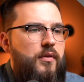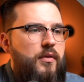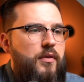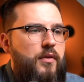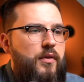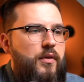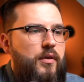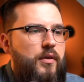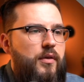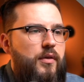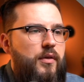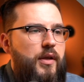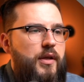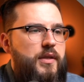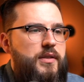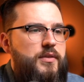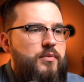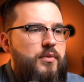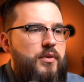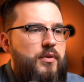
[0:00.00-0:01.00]
the
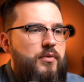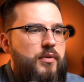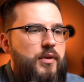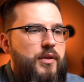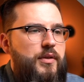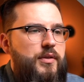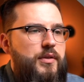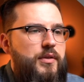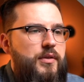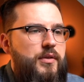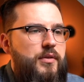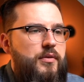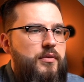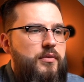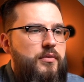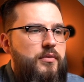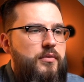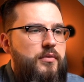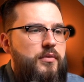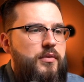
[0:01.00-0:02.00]
next one right here.
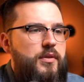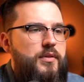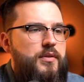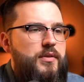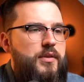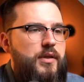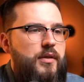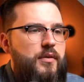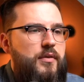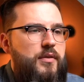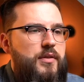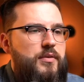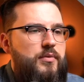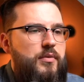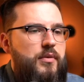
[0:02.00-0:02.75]
Let's take this